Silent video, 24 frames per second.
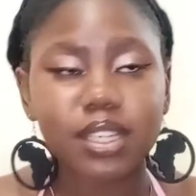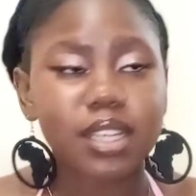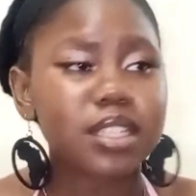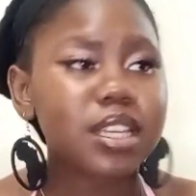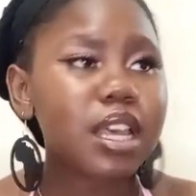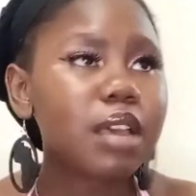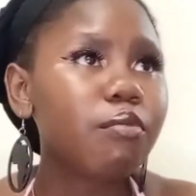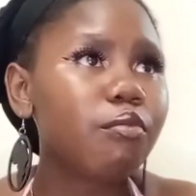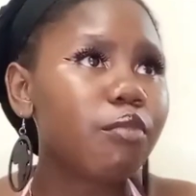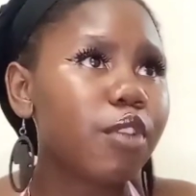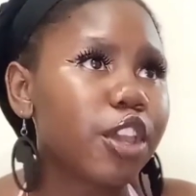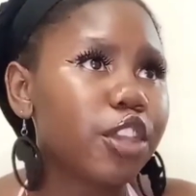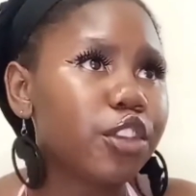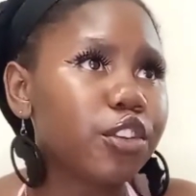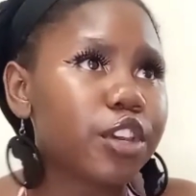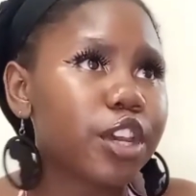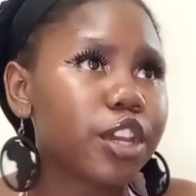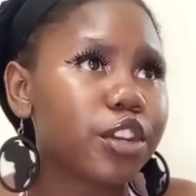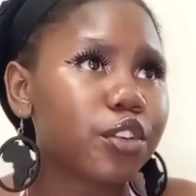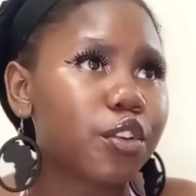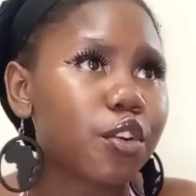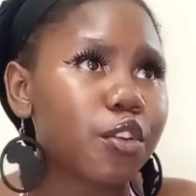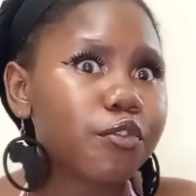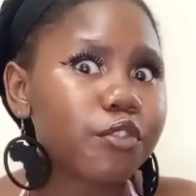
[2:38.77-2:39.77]
The same way you
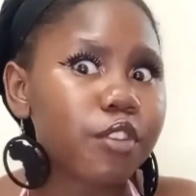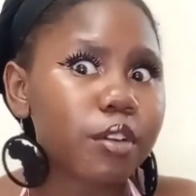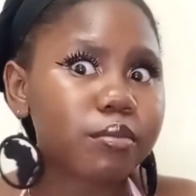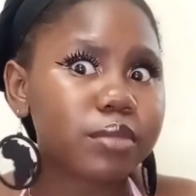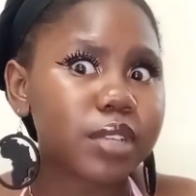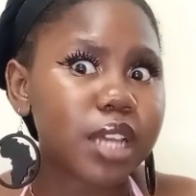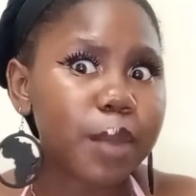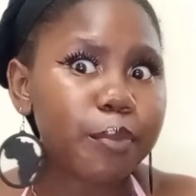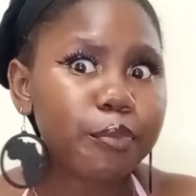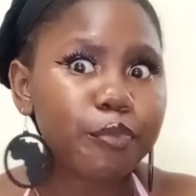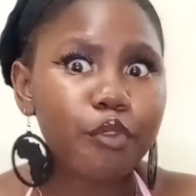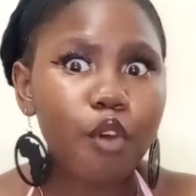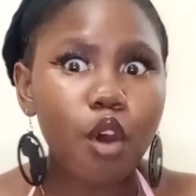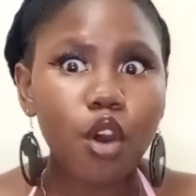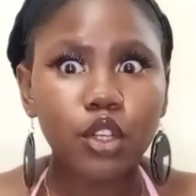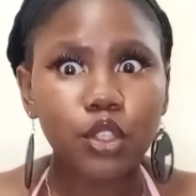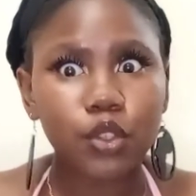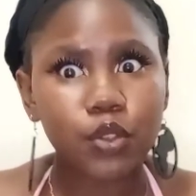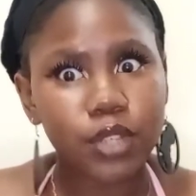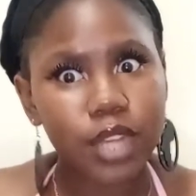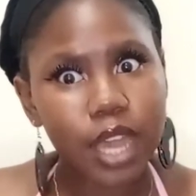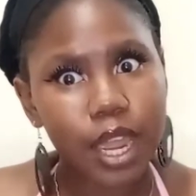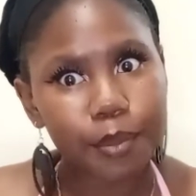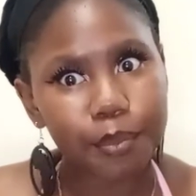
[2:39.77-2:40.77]
can go from type 4
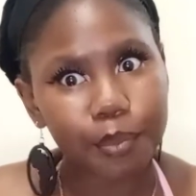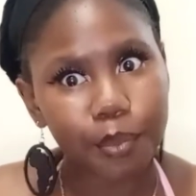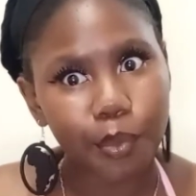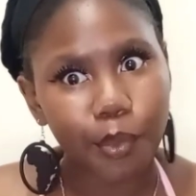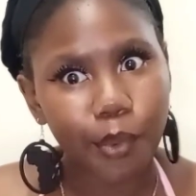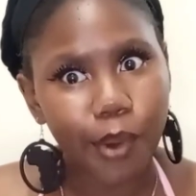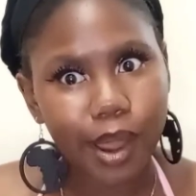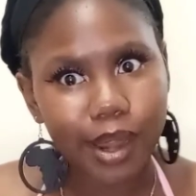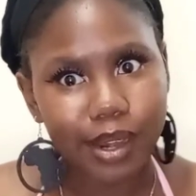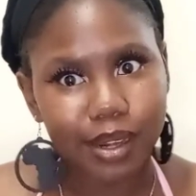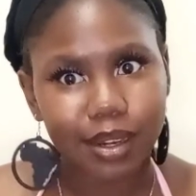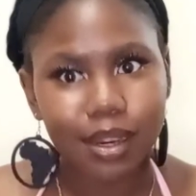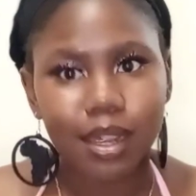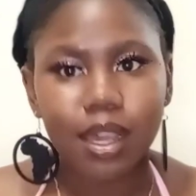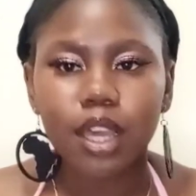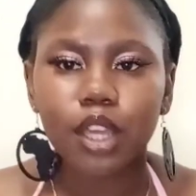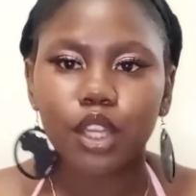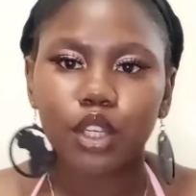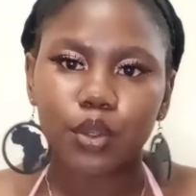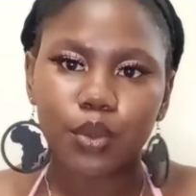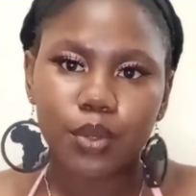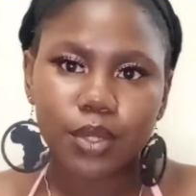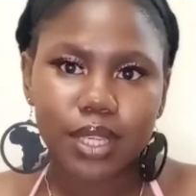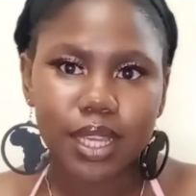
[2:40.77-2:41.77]
to type 1
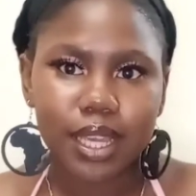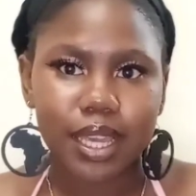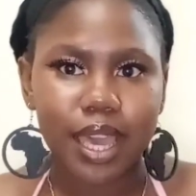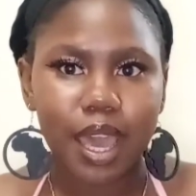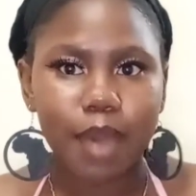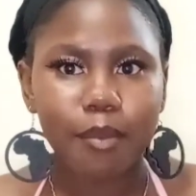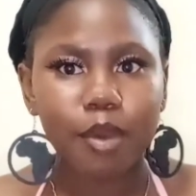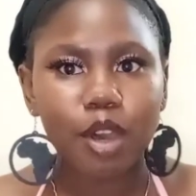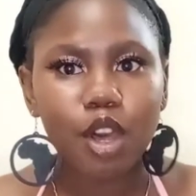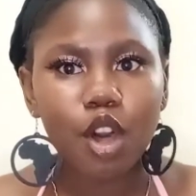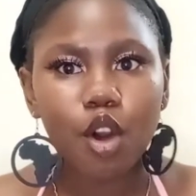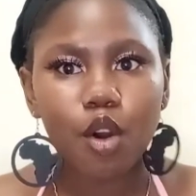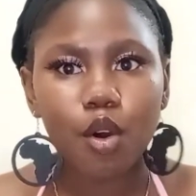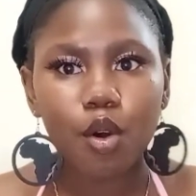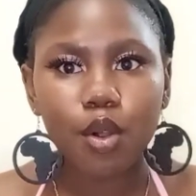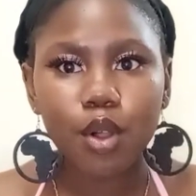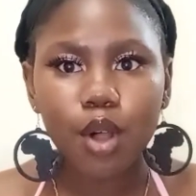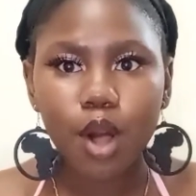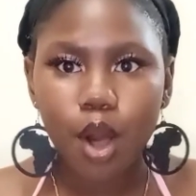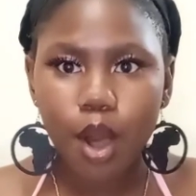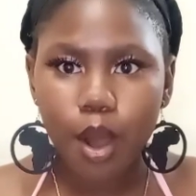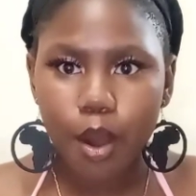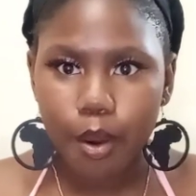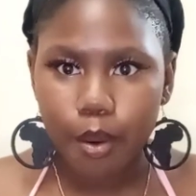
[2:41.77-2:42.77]
using chemical
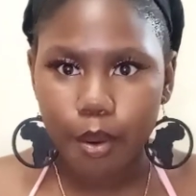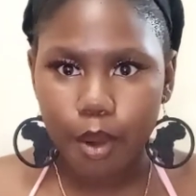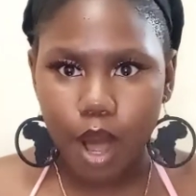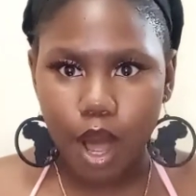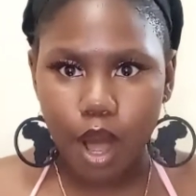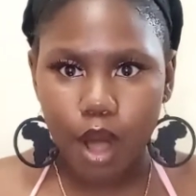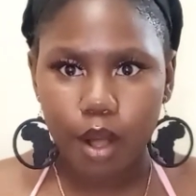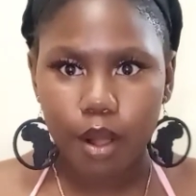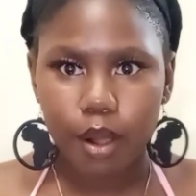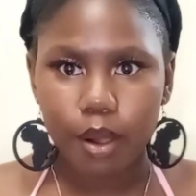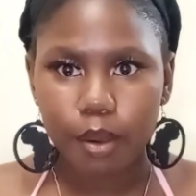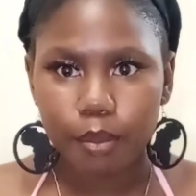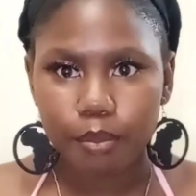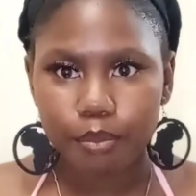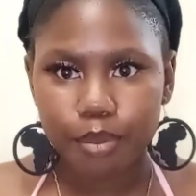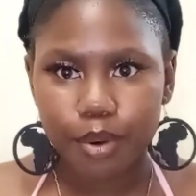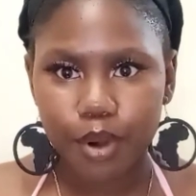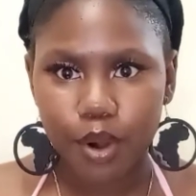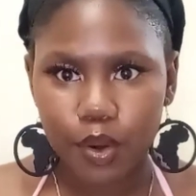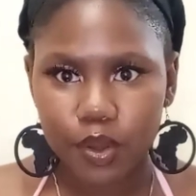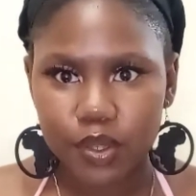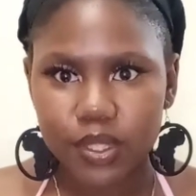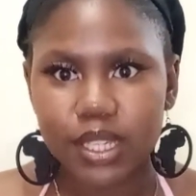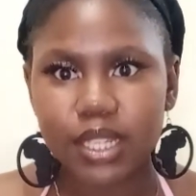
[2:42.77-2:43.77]

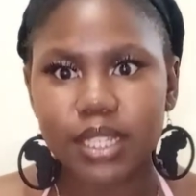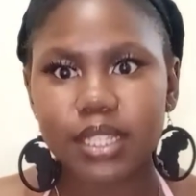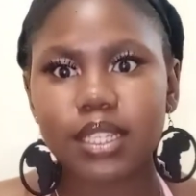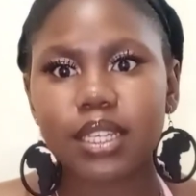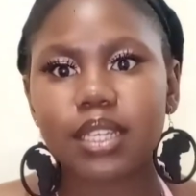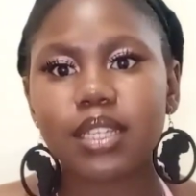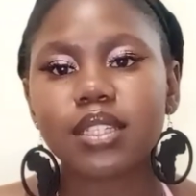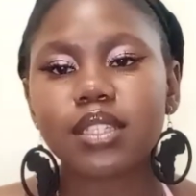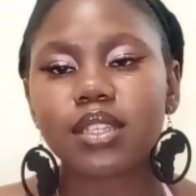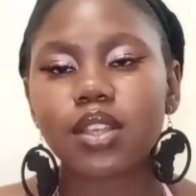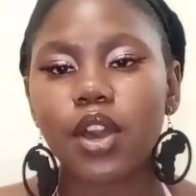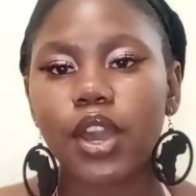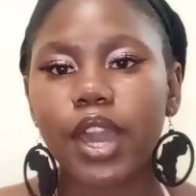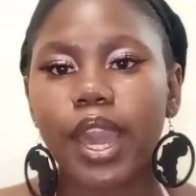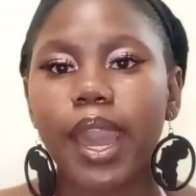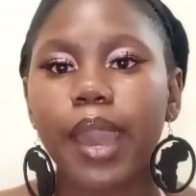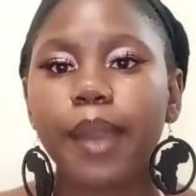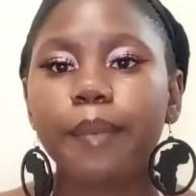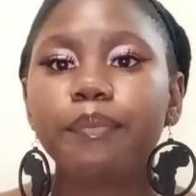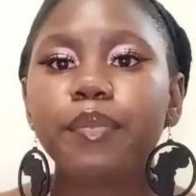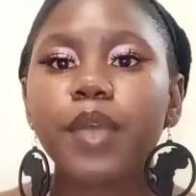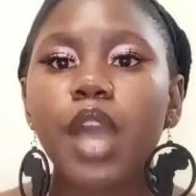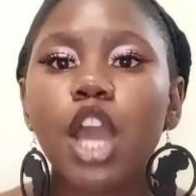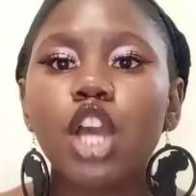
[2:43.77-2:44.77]
processes.
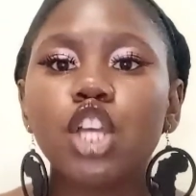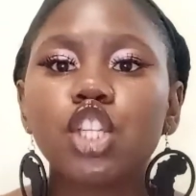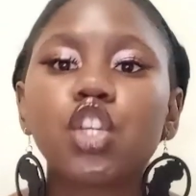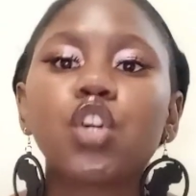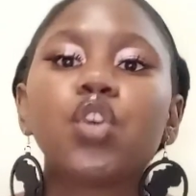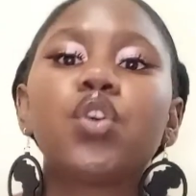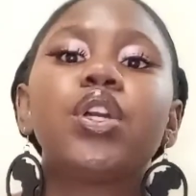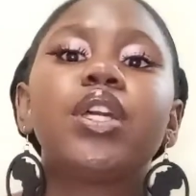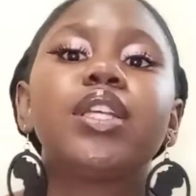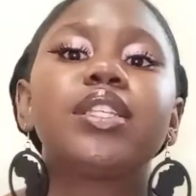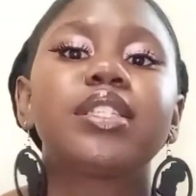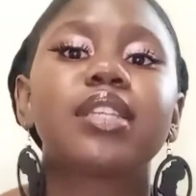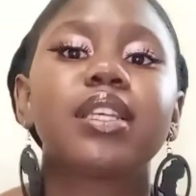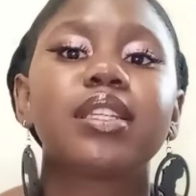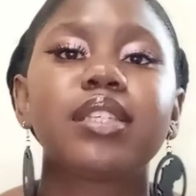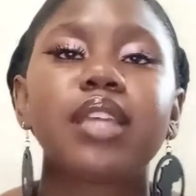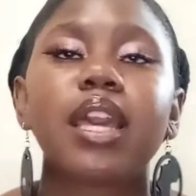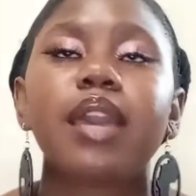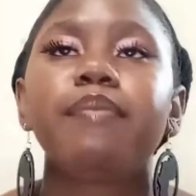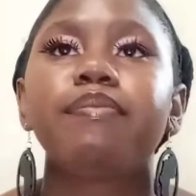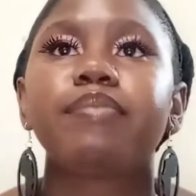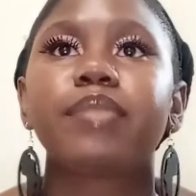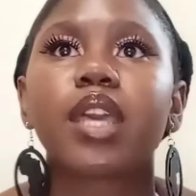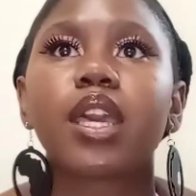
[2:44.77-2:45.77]
Okay, so it's the
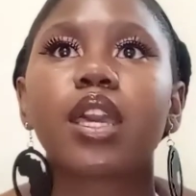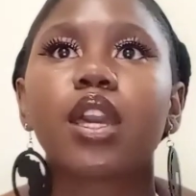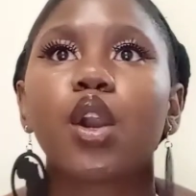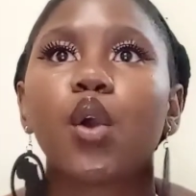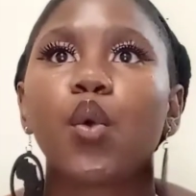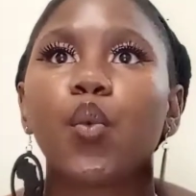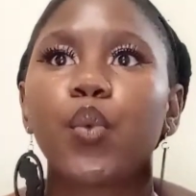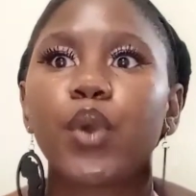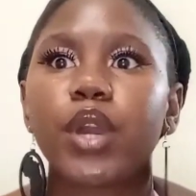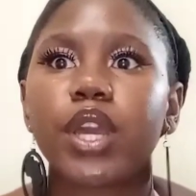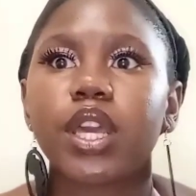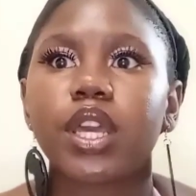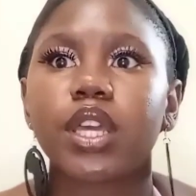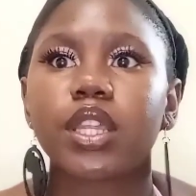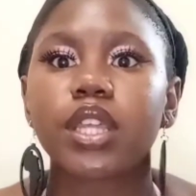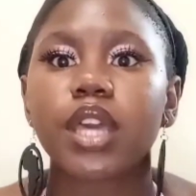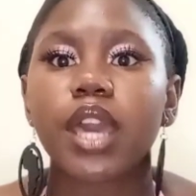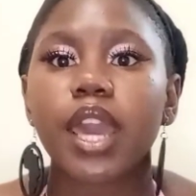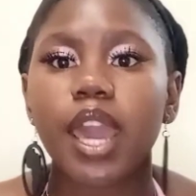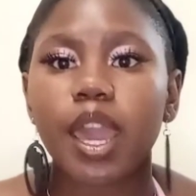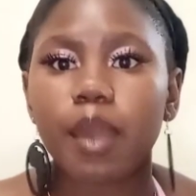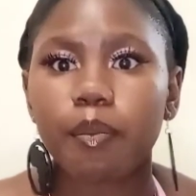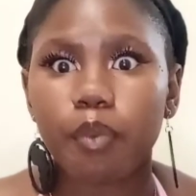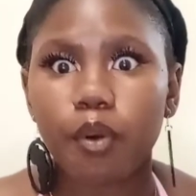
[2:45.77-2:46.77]
same thing with
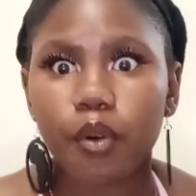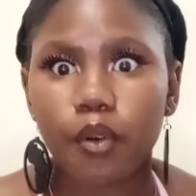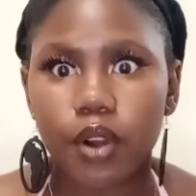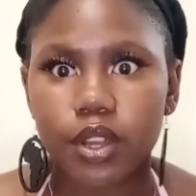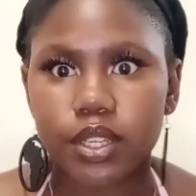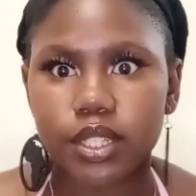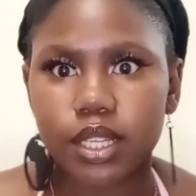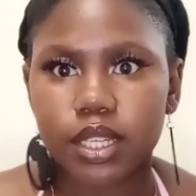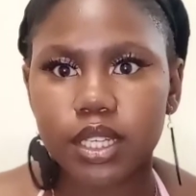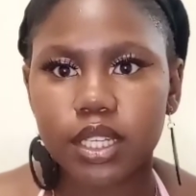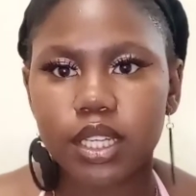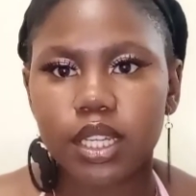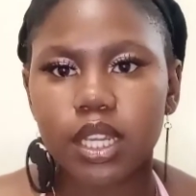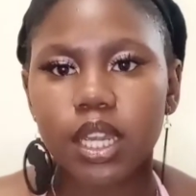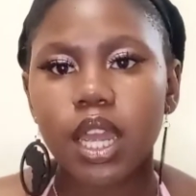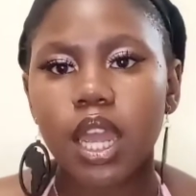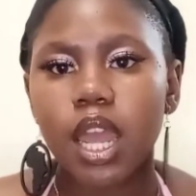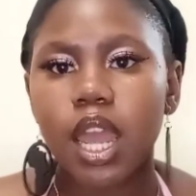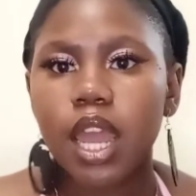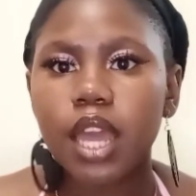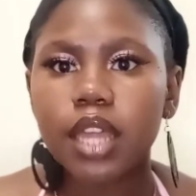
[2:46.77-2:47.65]
hair porosity.